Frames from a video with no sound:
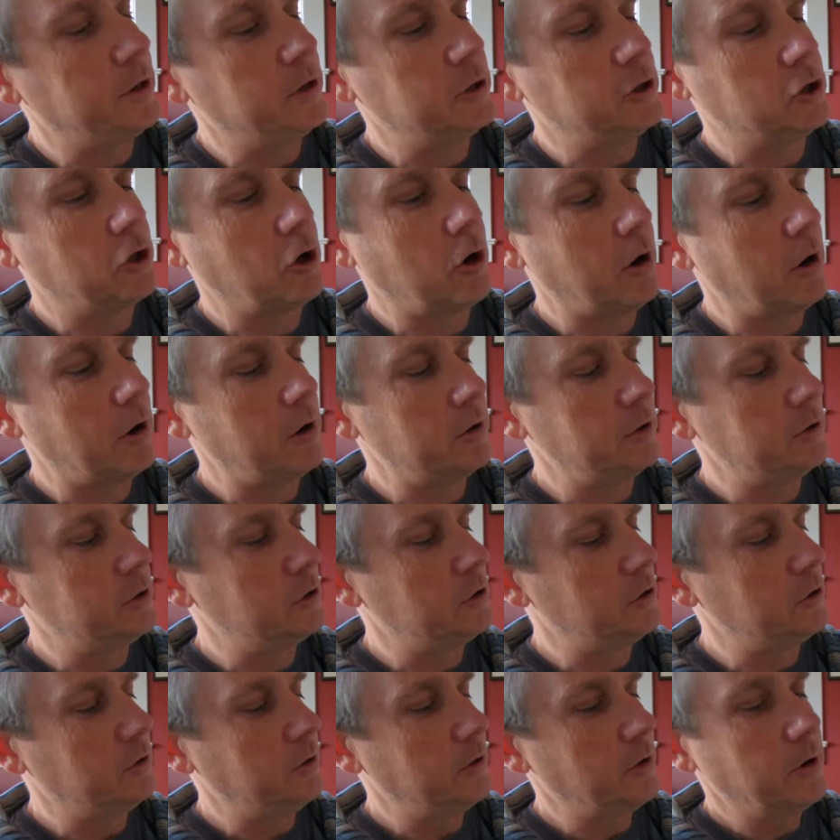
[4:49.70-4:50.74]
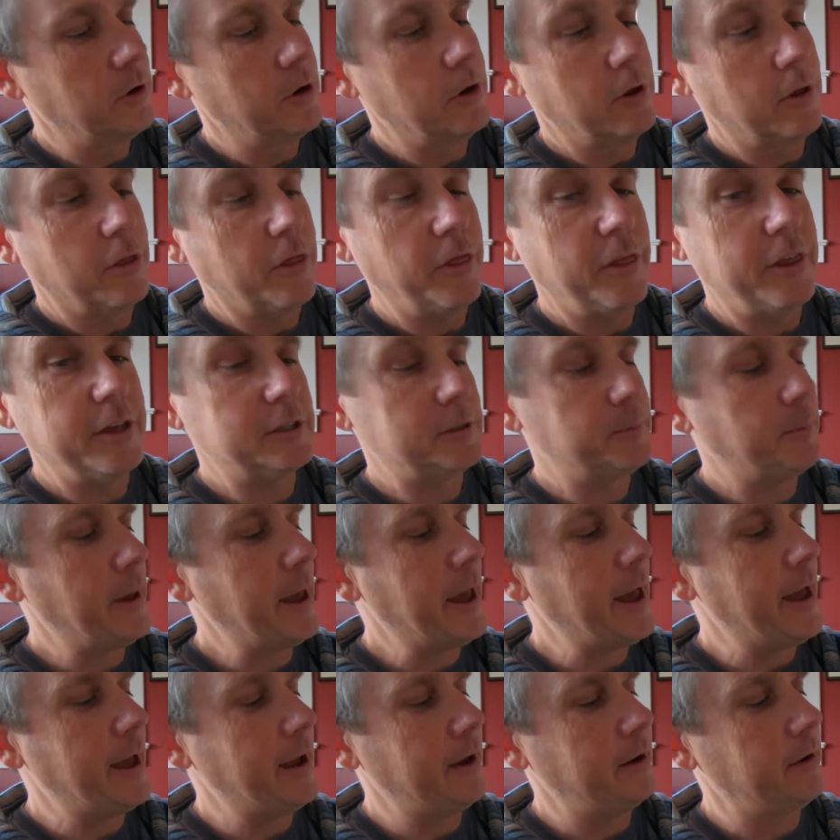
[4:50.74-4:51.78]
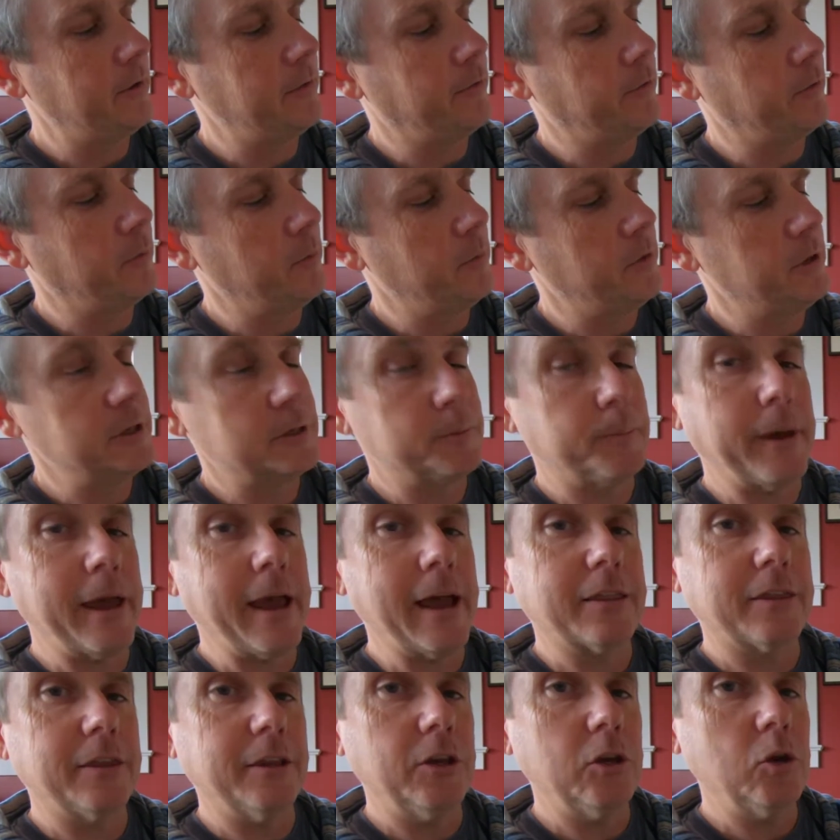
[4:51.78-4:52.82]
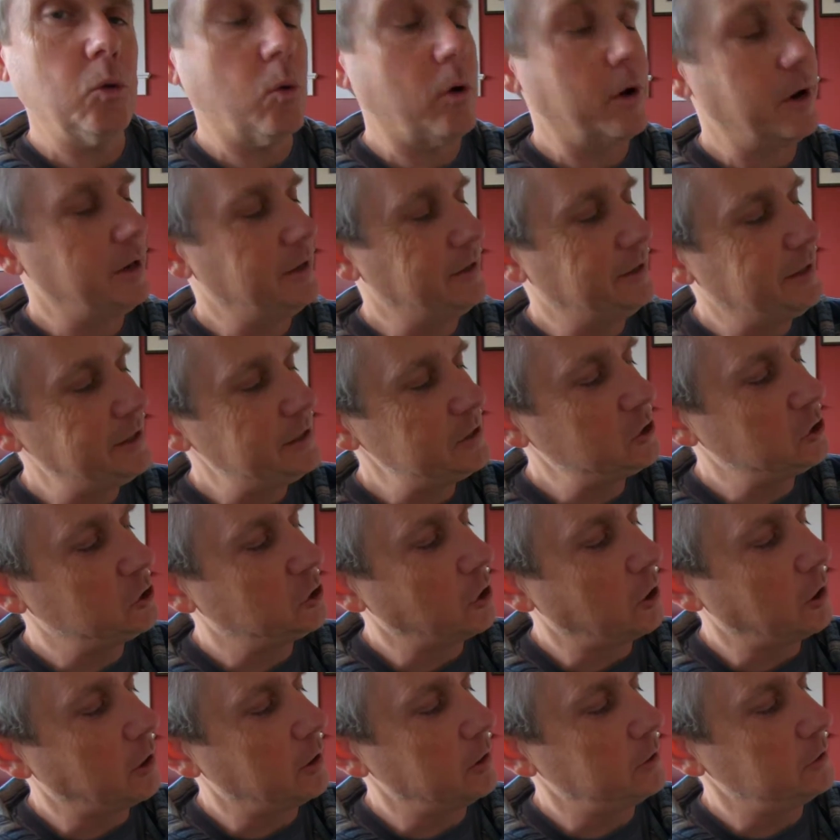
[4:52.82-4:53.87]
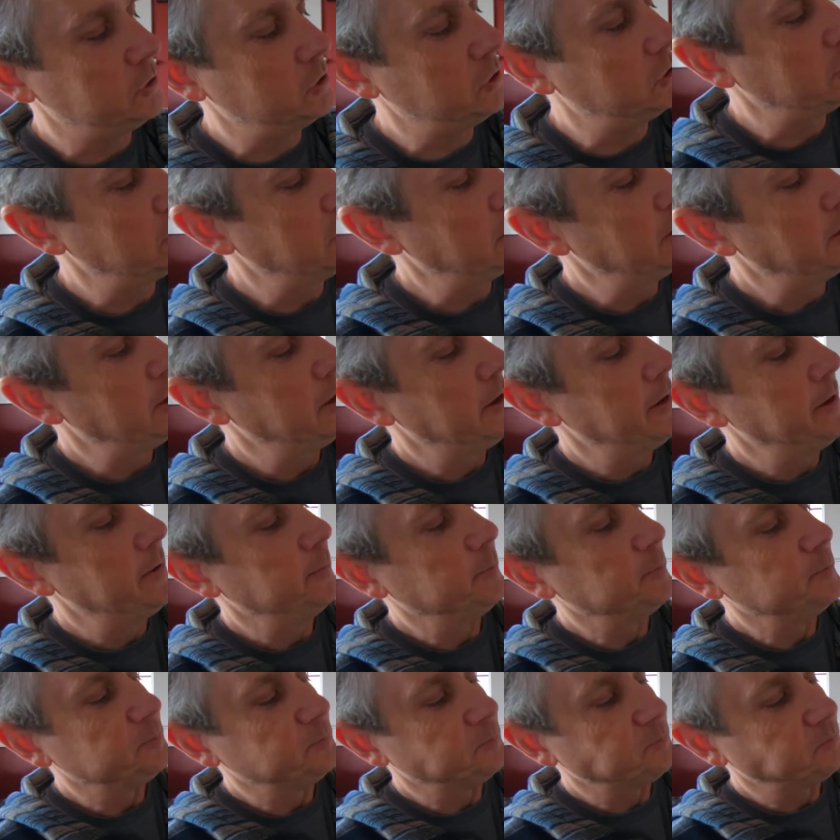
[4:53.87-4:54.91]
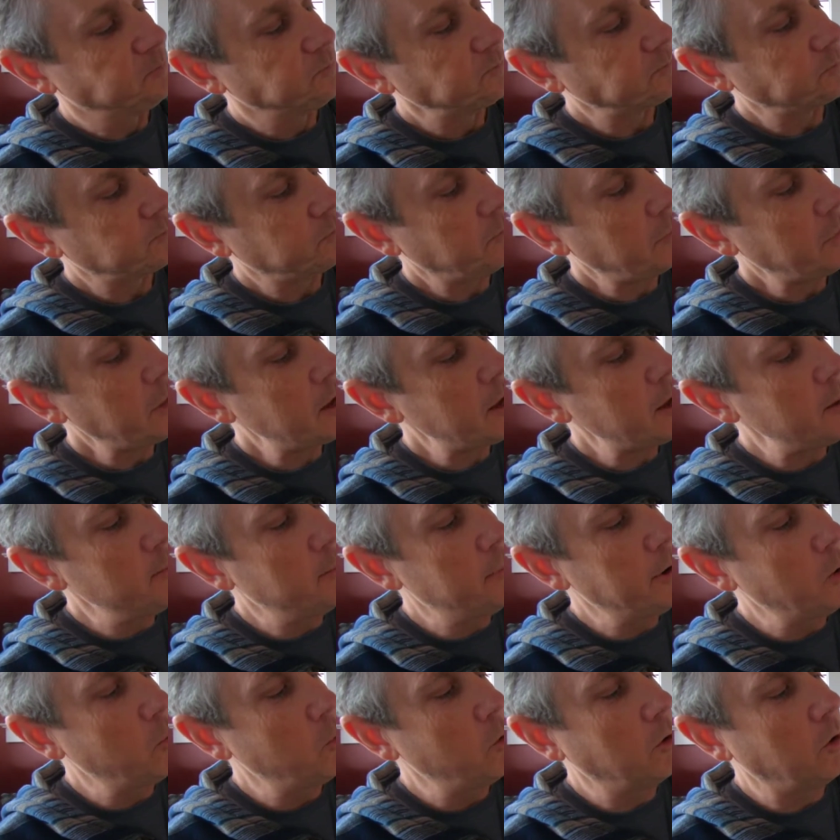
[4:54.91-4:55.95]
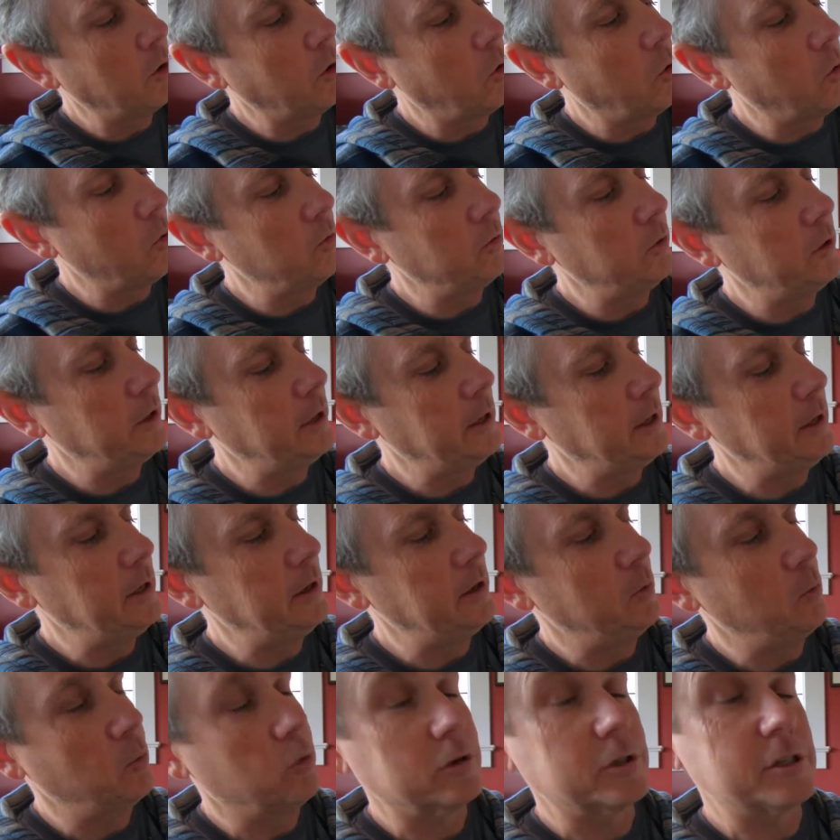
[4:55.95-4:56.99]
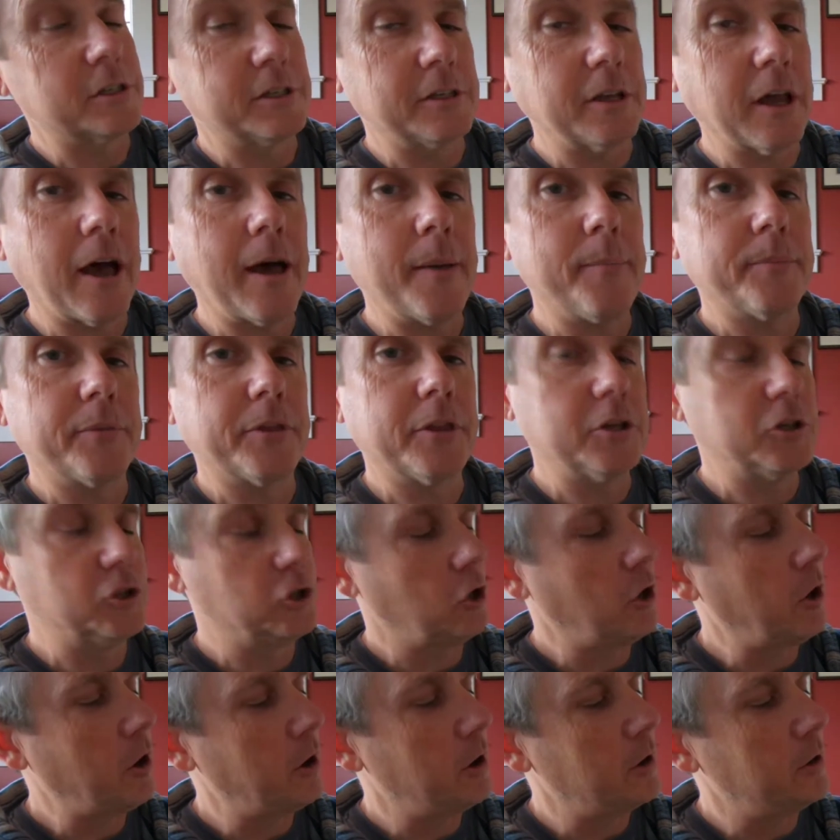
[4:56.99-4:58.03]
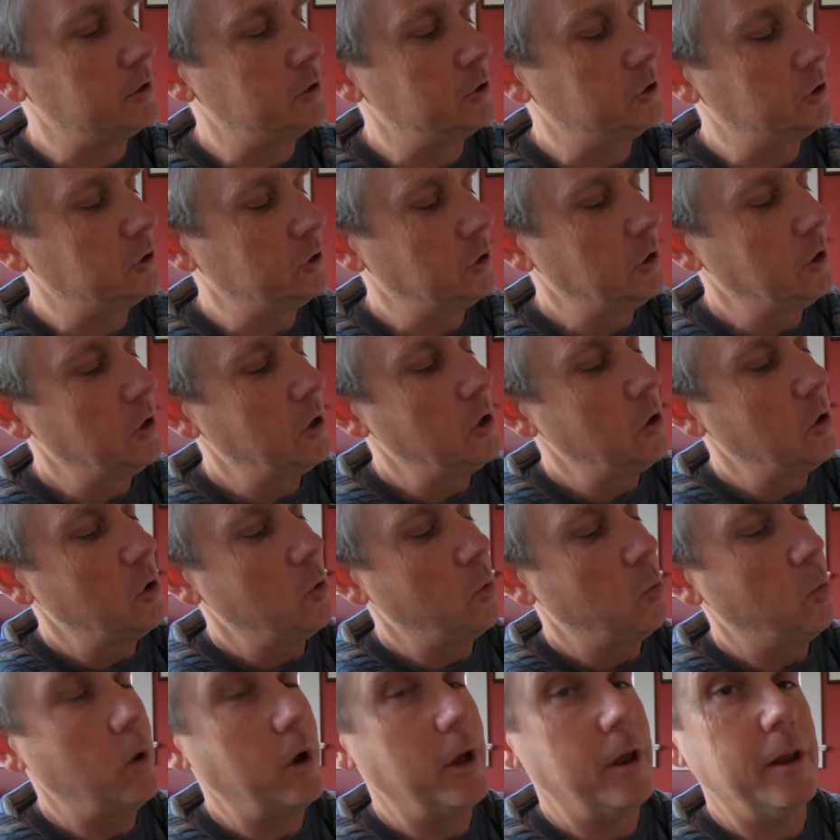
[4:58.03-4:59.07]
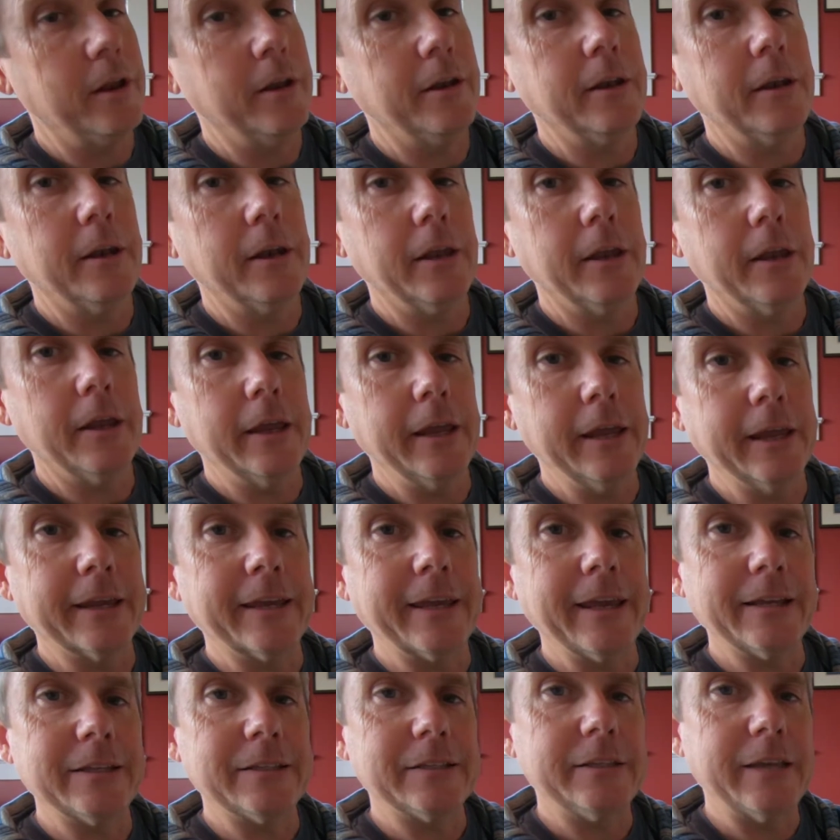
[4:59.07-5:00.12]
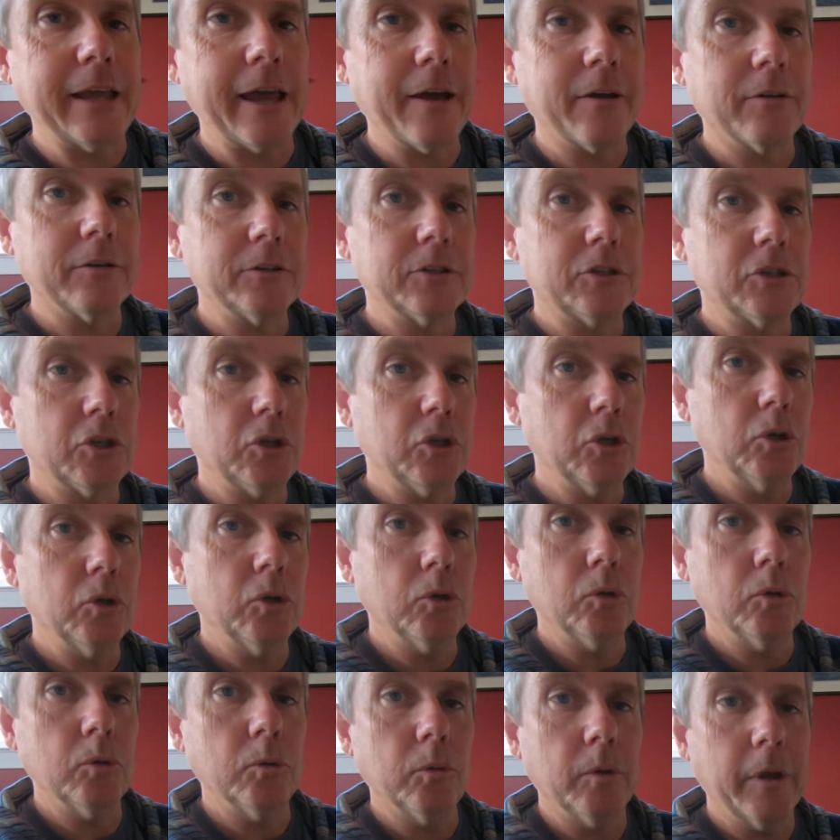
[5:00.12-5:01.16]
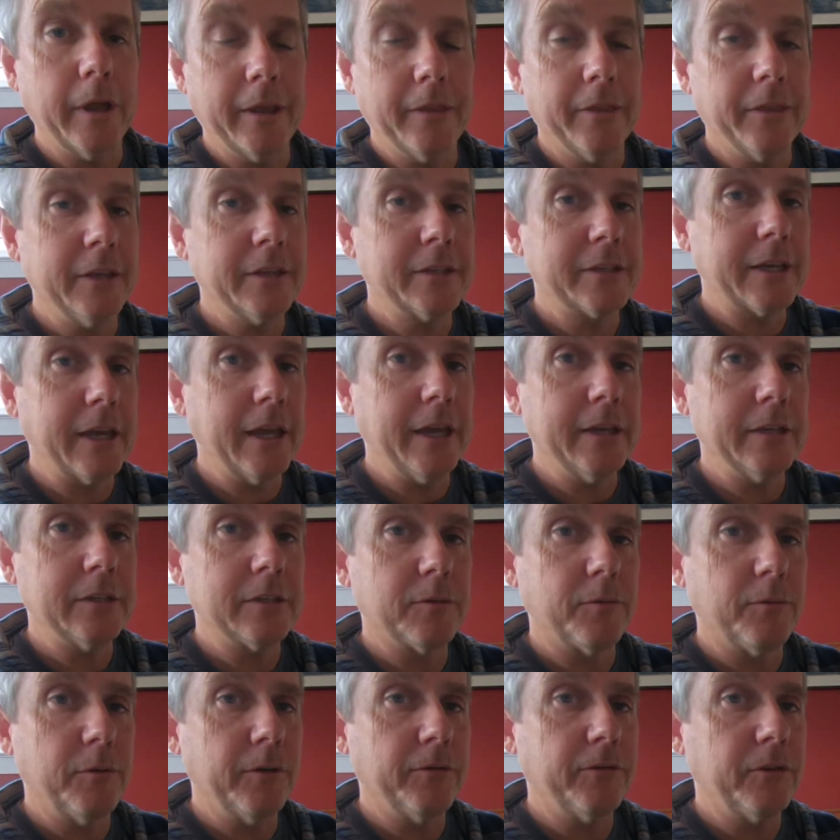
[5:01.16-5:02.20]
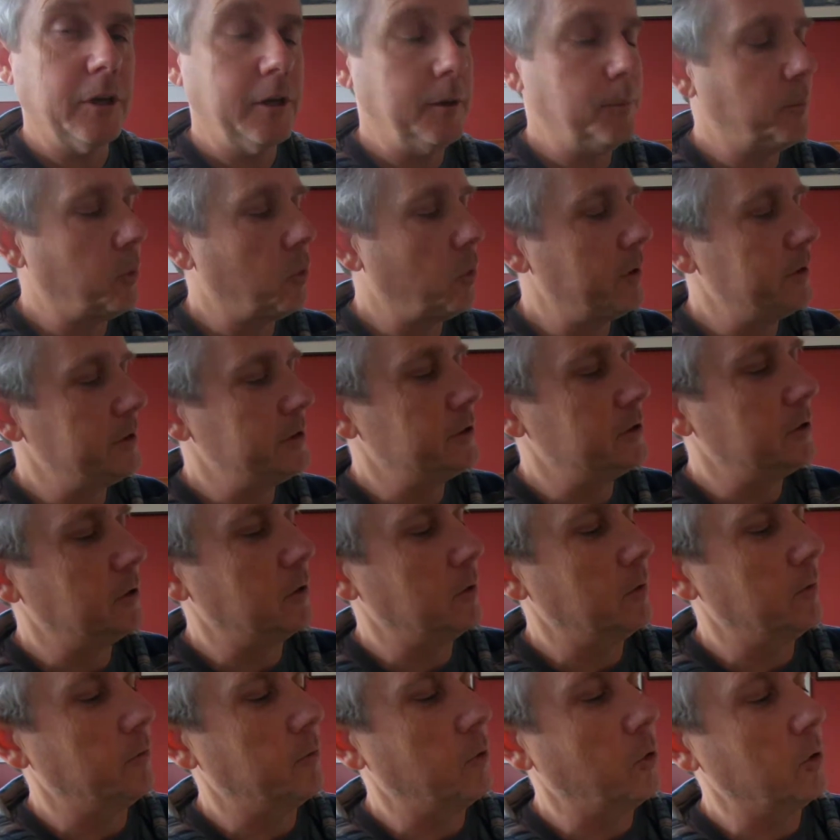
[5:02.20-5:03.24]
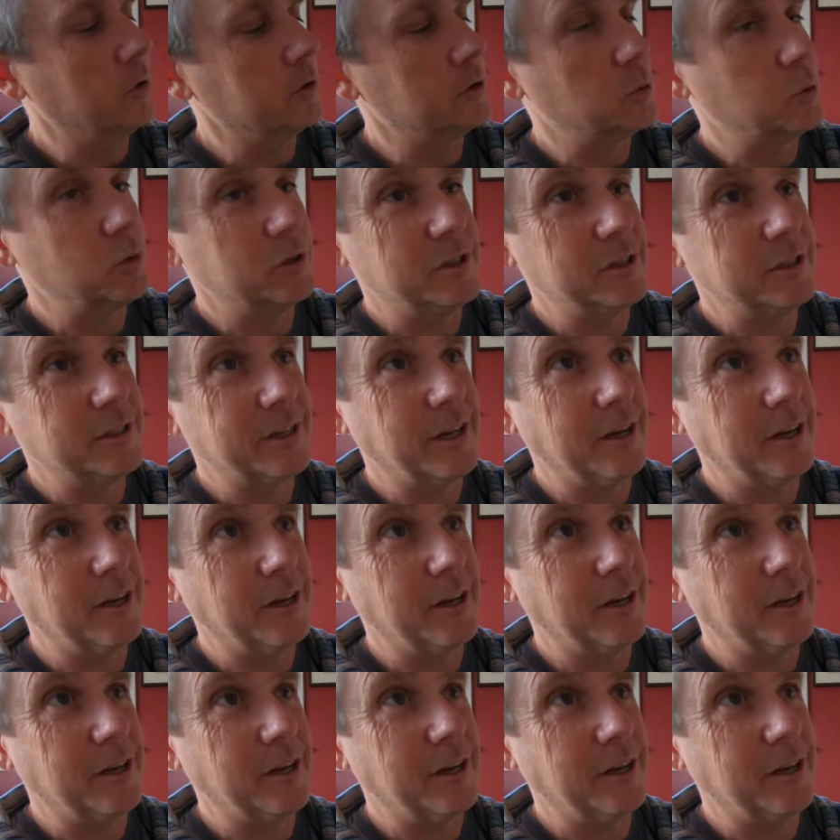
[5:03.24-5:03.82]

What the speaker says: to charge this pack from this pack that you want to discharge, but we'll stop the charge when it gets down to, in this case, 15.0 volts, which is